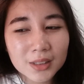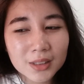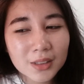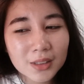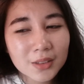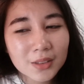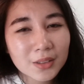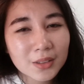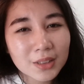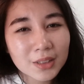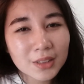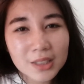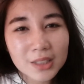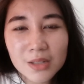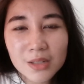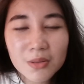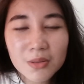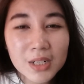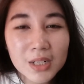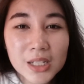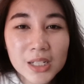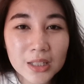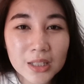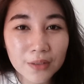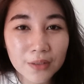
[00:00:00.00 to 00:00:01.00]
So it's
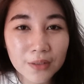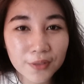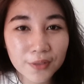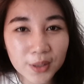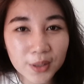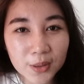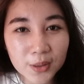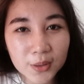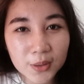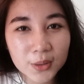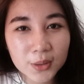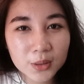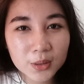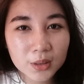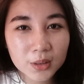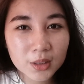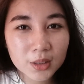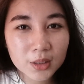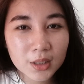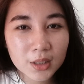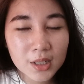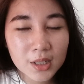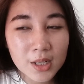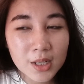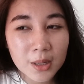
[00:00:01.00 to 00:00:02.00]
really difficult.
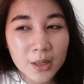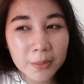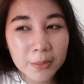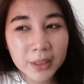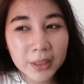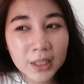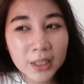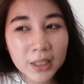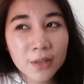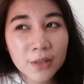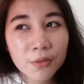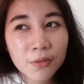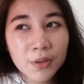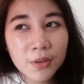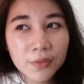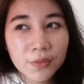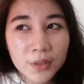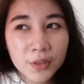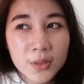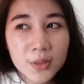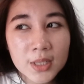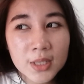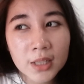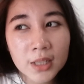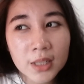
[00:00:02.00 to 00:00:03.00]
But in
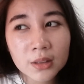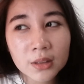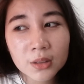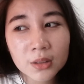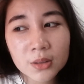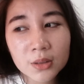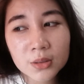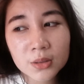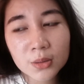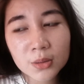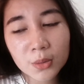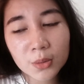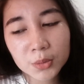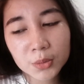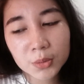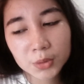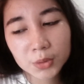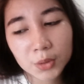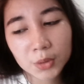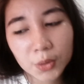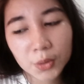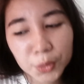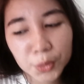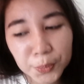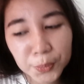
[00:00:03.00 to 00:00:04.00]
review centers
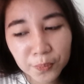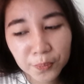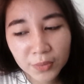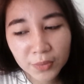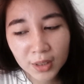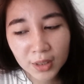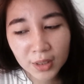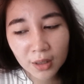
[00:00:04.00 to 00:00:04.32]
also,